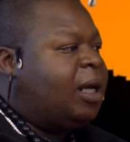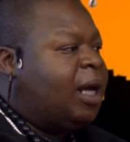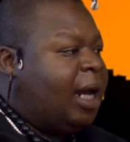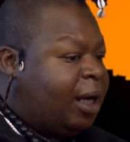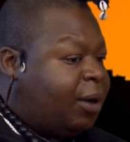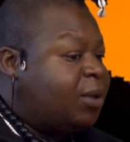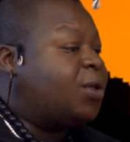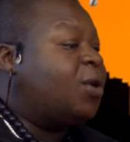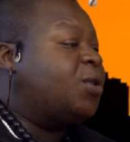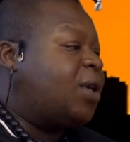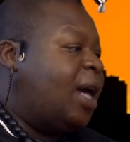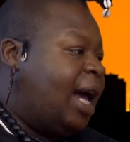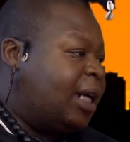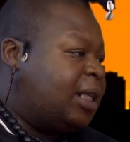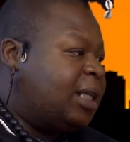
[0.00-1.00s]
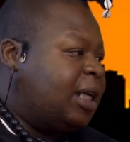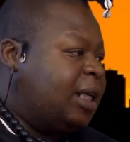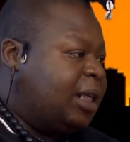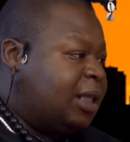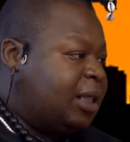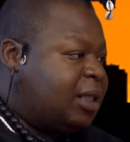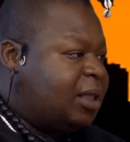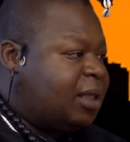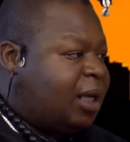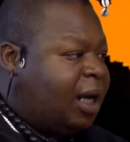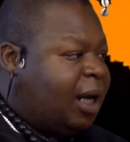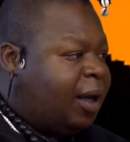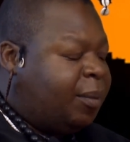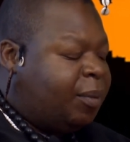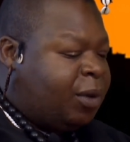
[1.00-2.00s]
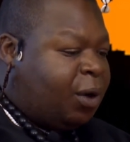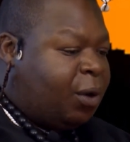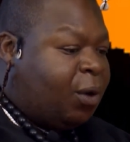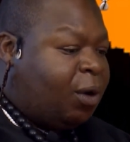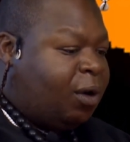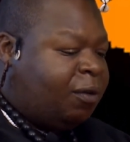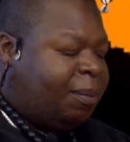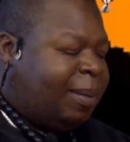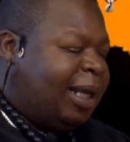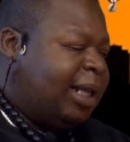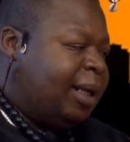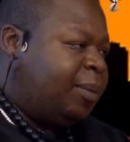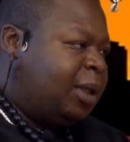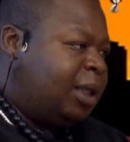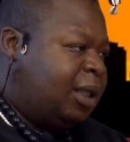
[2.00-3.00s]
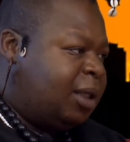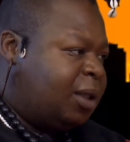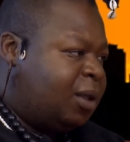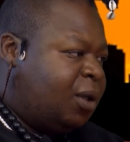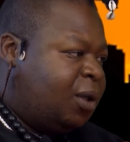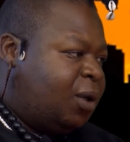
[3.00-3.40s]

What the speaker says: and I was also acting in it, the role of Madlamini,